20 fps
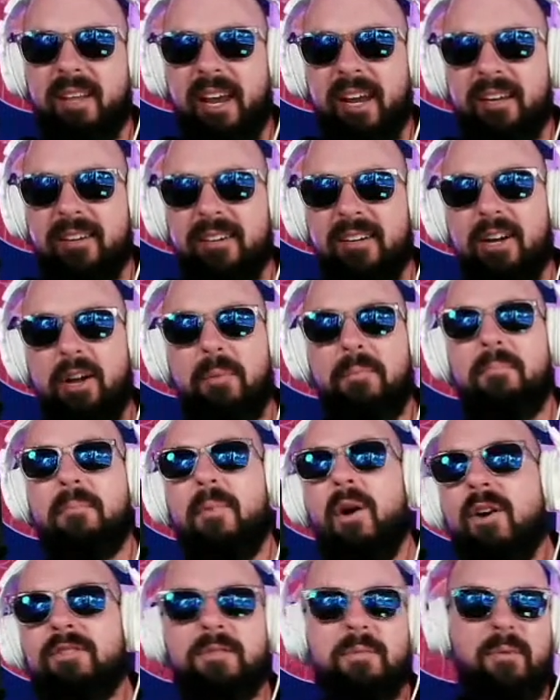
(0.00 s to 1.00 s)
and like
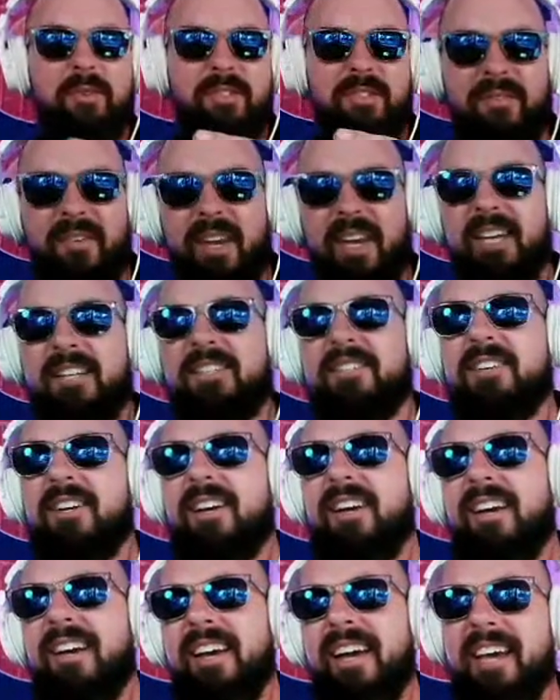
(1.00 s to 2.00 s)
multiples of
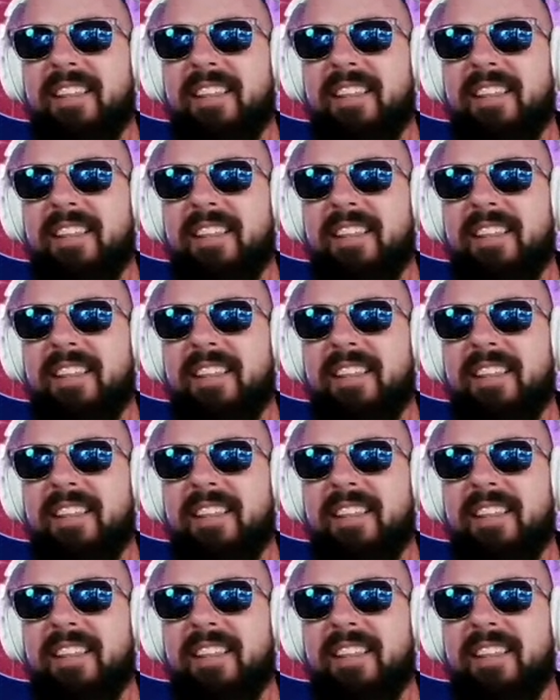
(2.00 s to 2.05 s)
each.